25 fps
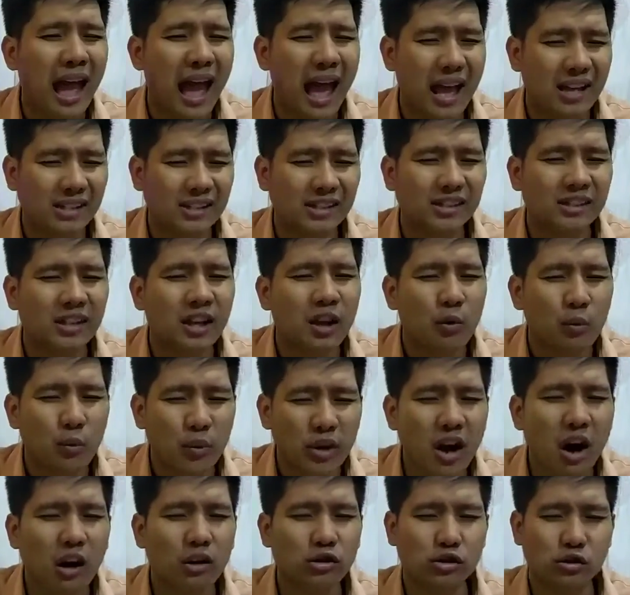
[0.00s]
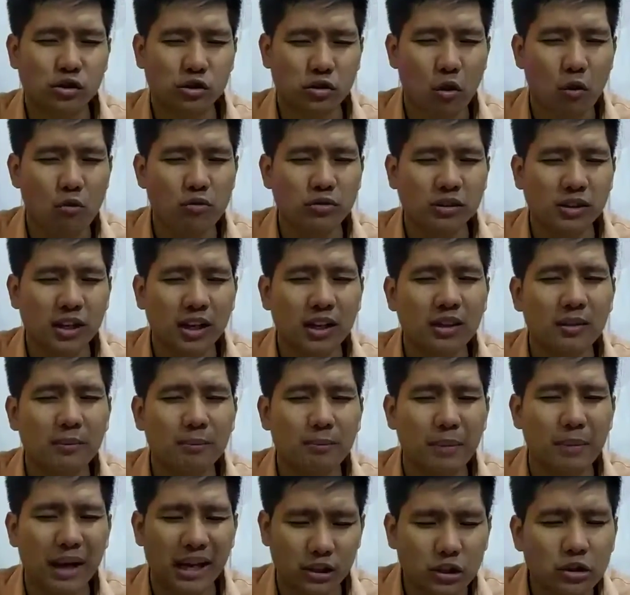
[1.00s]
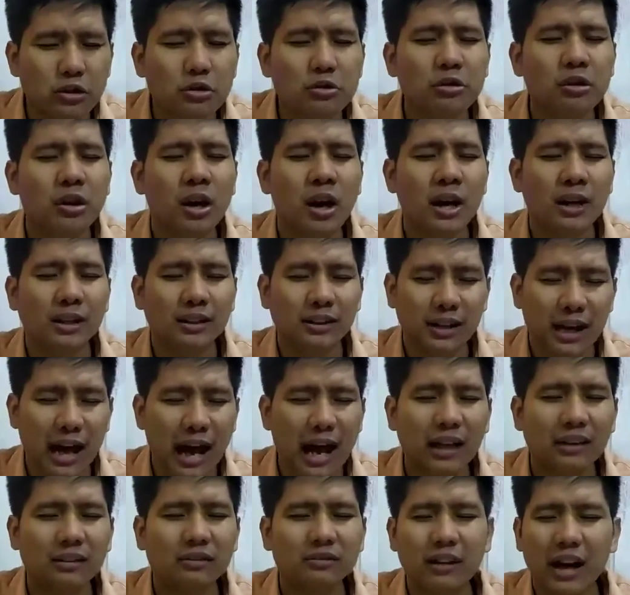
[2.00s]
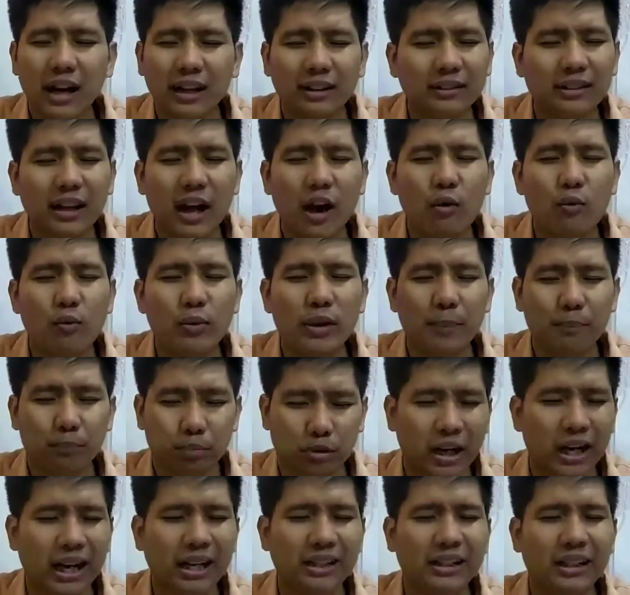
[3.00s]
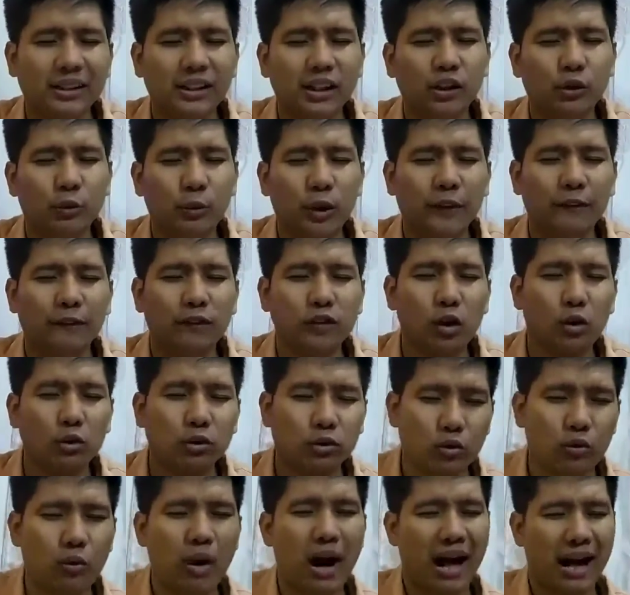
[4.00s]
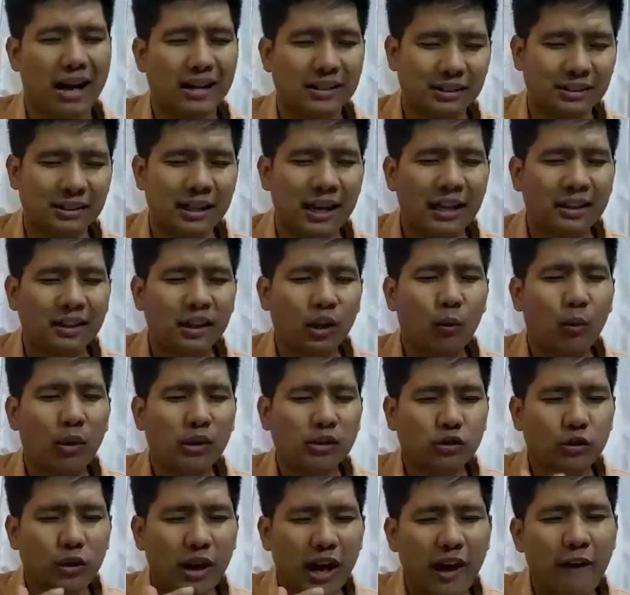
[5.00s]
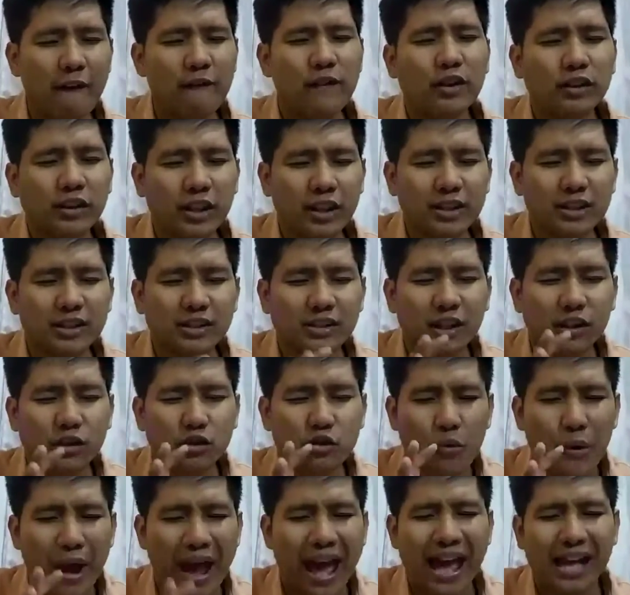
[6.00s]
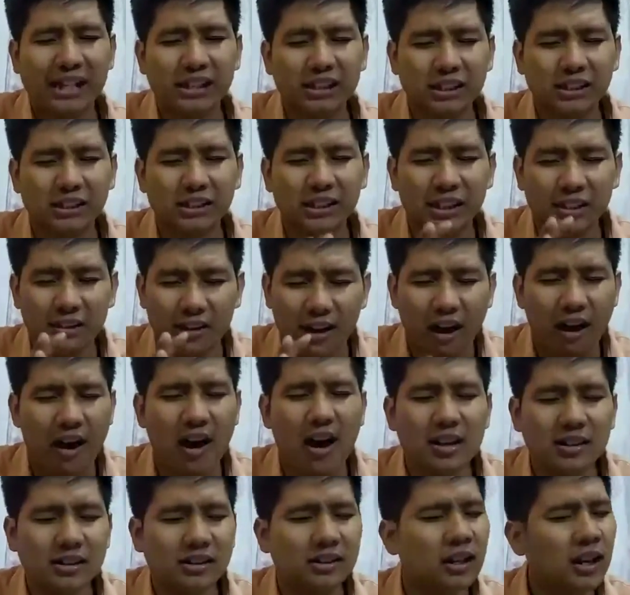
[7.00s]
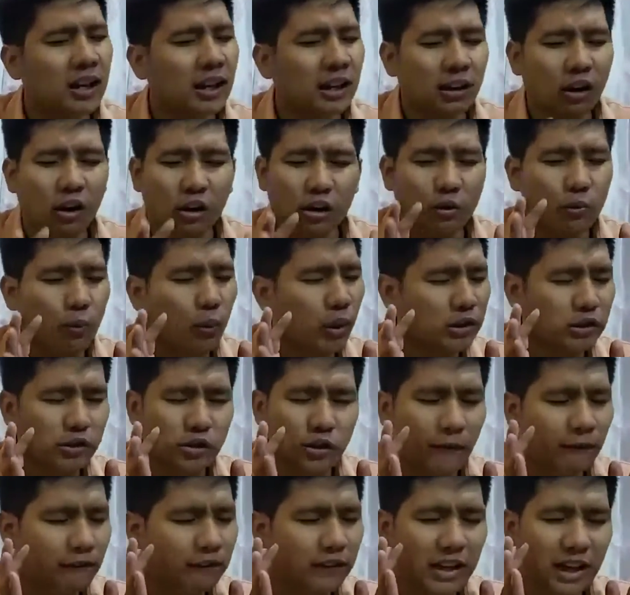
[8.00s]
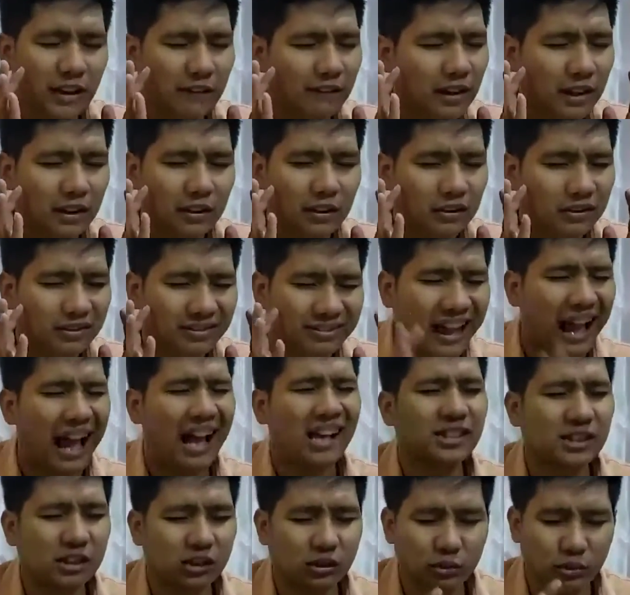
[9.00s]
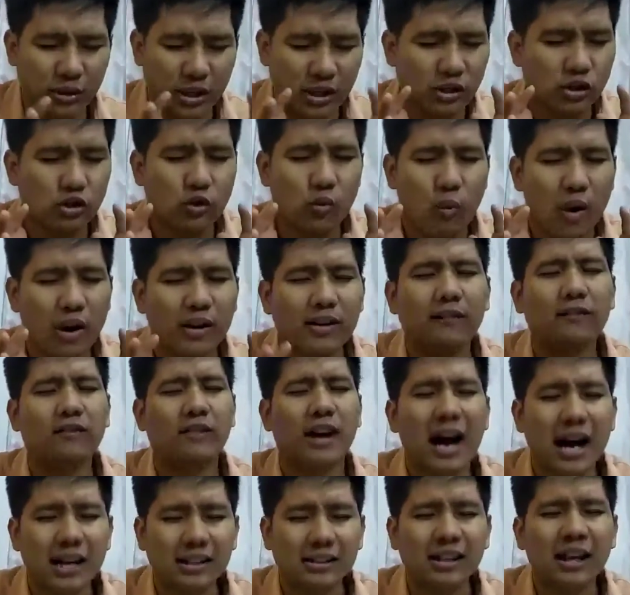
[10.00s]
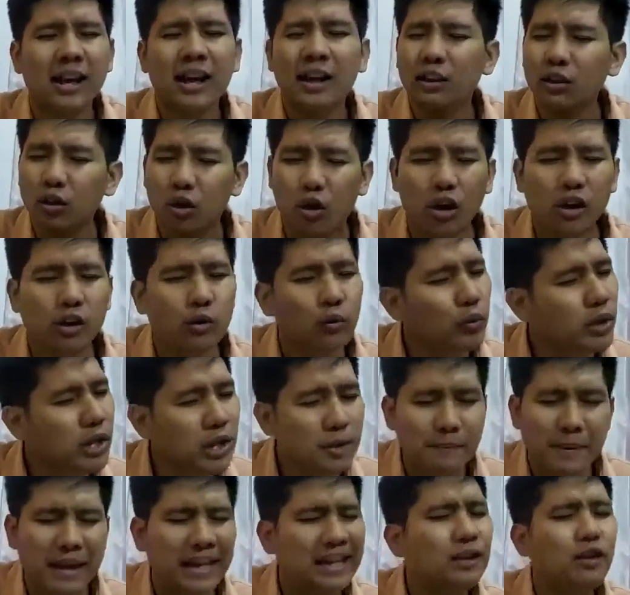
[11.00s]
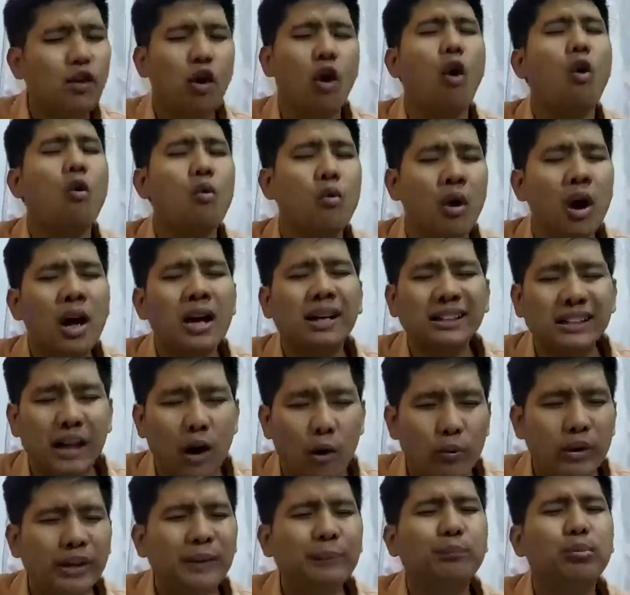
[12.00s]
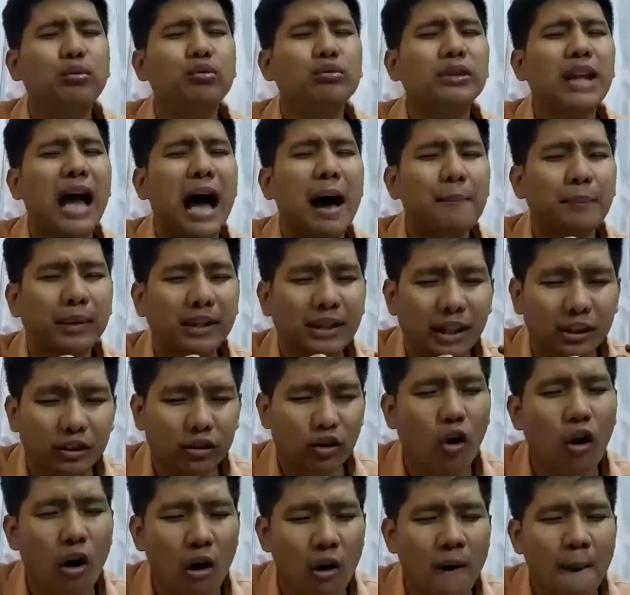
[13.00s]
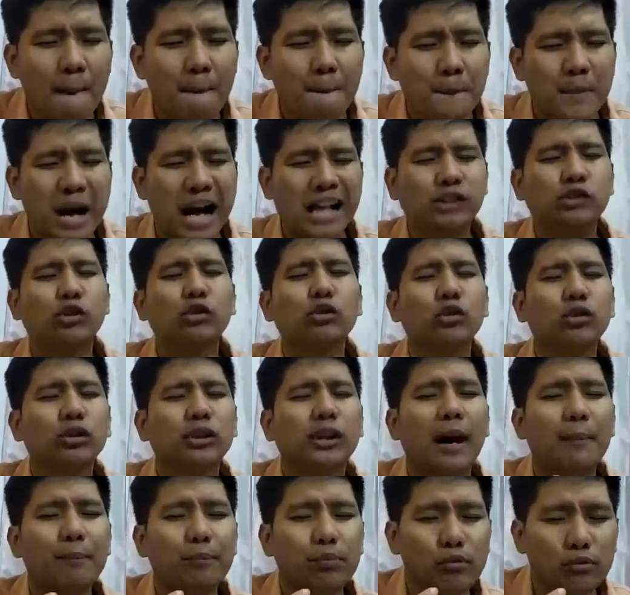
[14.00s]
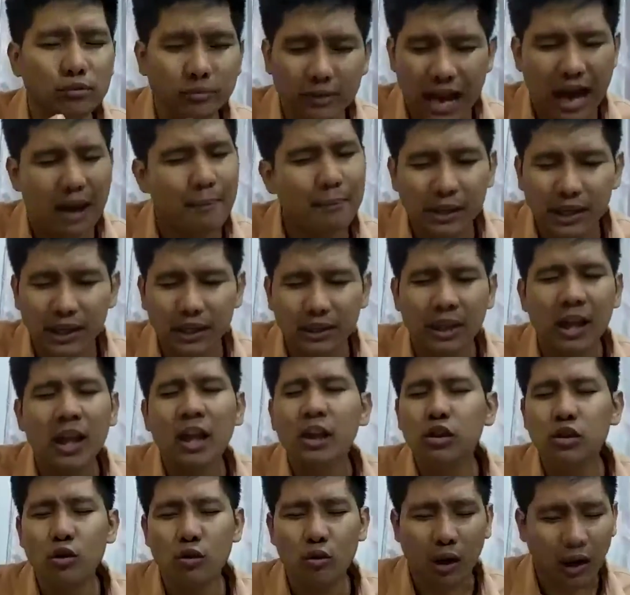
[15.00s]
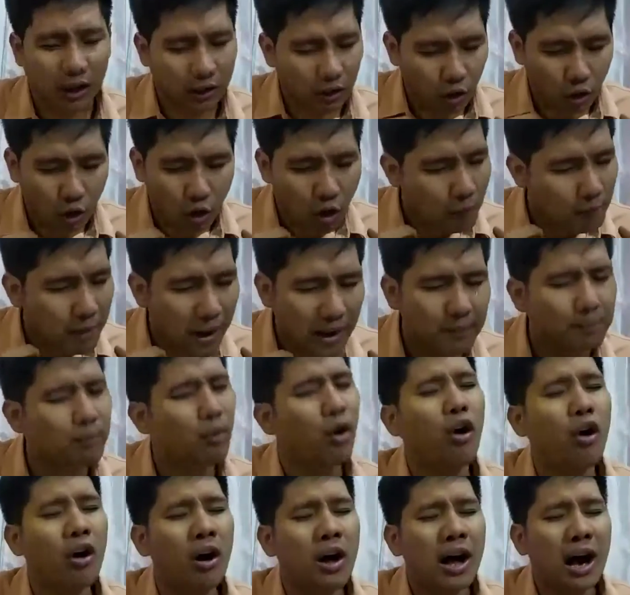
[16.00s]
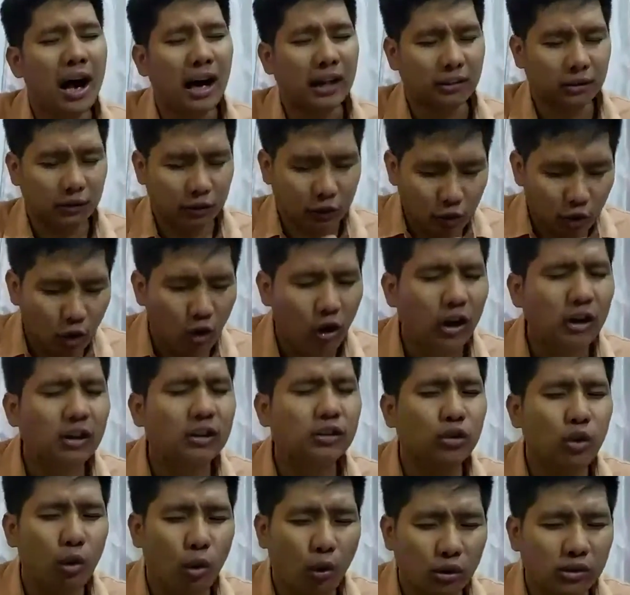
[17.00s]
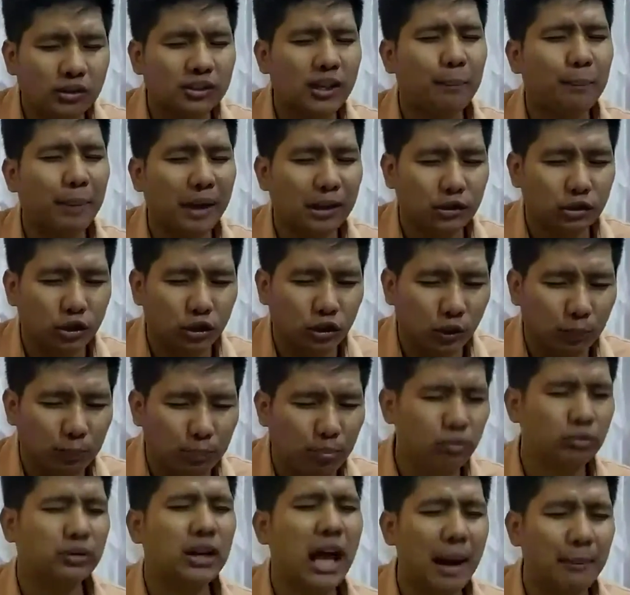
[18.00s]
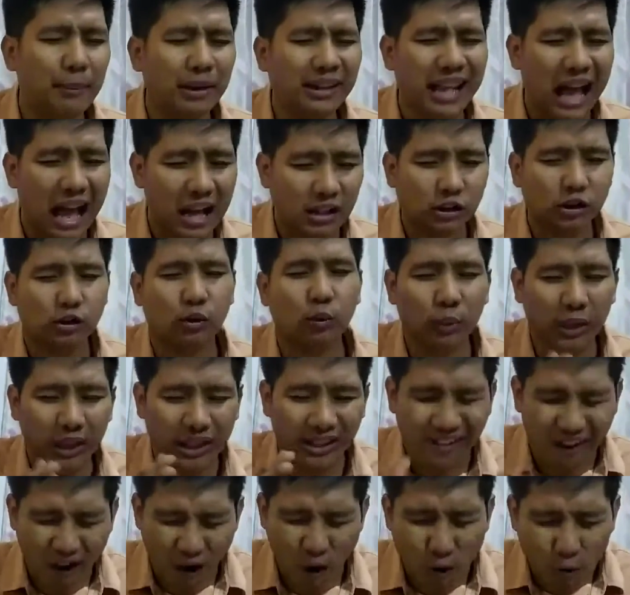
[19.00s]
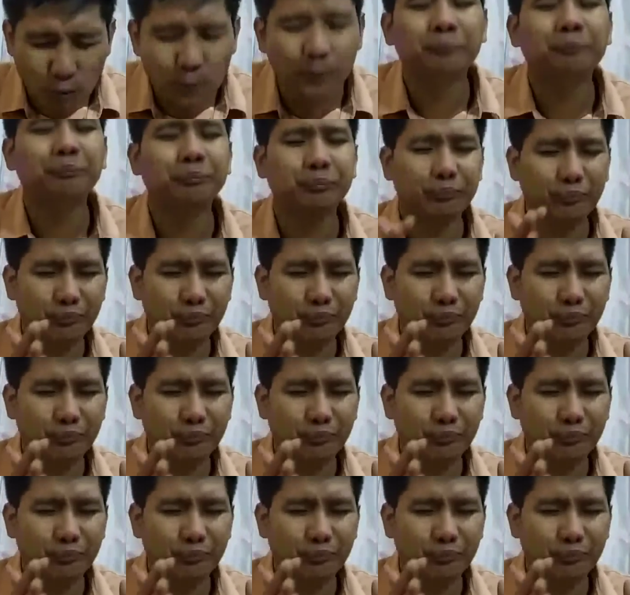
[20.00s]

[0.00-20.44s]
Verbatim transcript: as we are chosen by you, God, right now, we pray that it will flow to us. That whatsoever things that you ask in us, or what you have given task to each one of us, Lord, we may go. Gawin po namin ito. Masunod ka po namin yung kalooban mo. At Lord, doon sa pagsunod po namin, as we go,